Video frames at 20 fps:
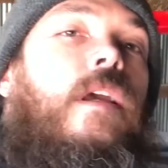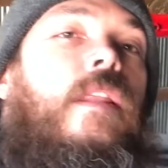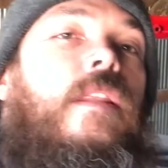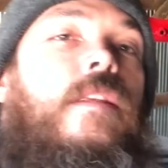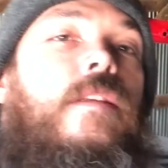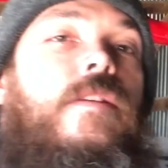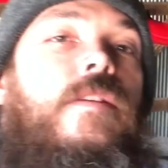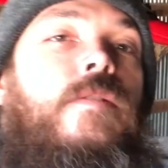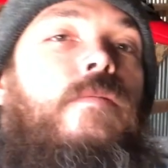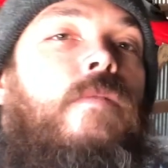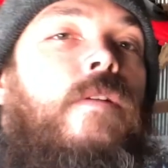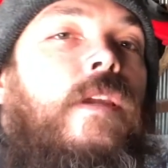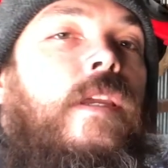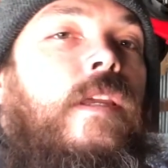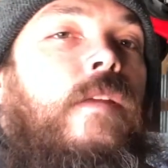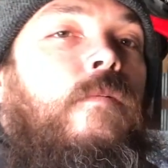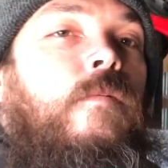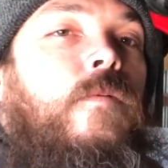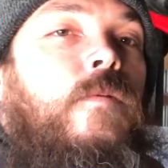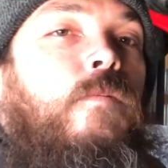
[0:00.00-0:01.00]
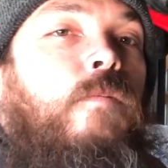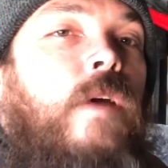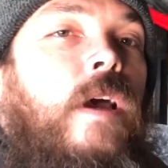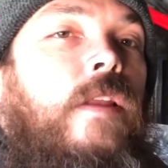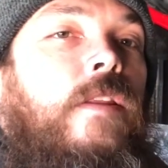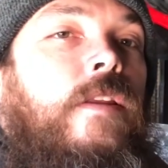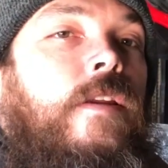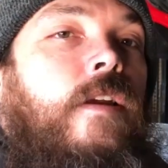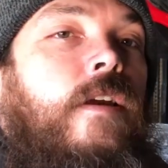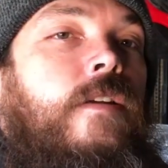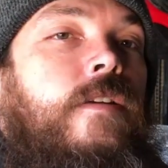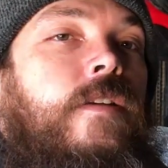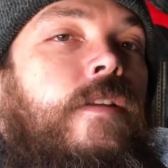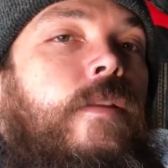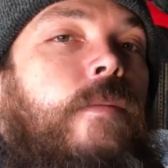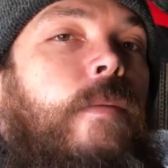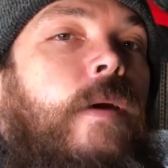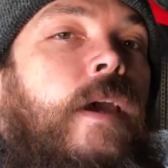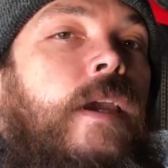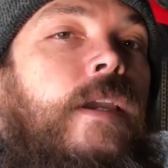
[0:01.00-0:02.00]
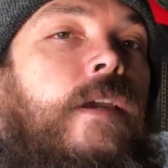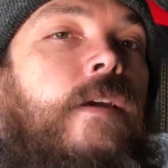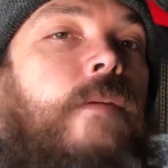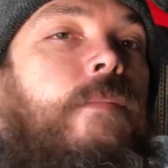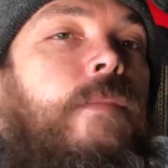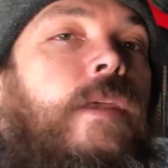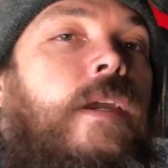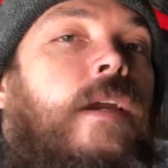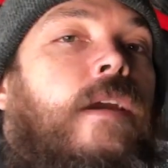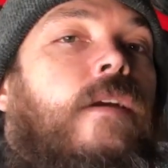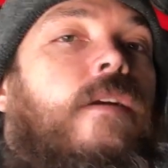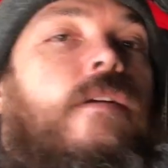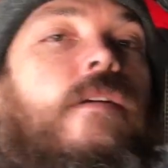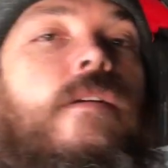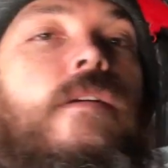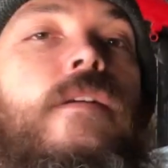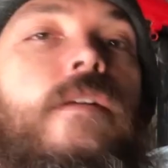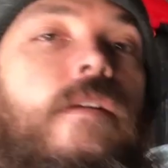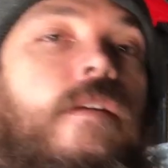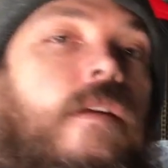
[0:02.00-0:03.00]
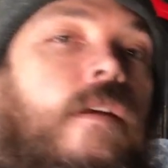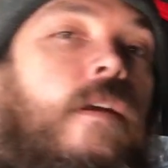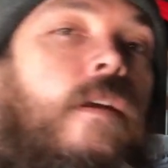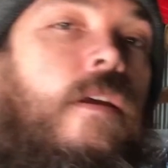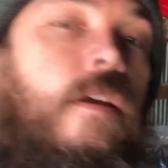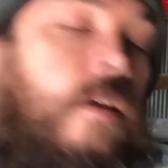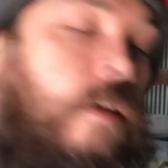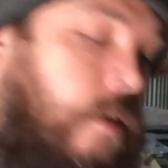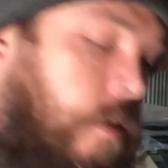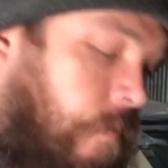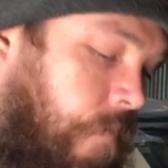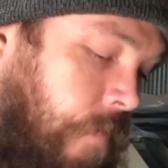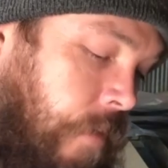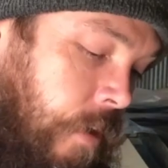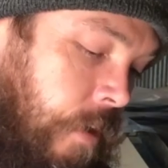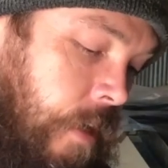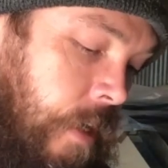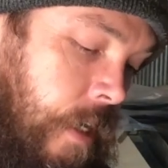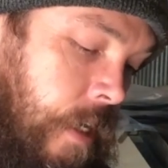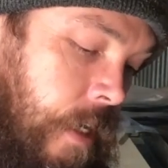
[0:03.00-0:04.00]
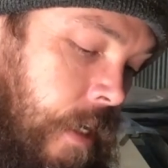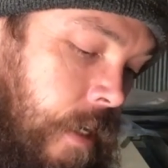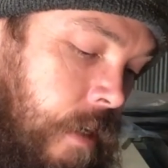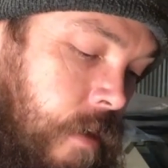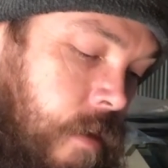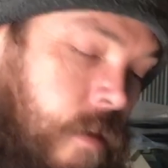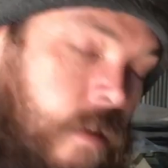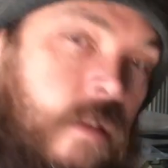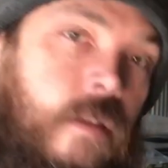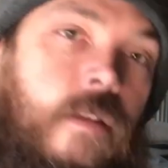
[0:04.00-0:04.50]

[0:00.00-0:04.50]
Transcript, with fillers: And this is what gets welded onto the bike up there, converting it.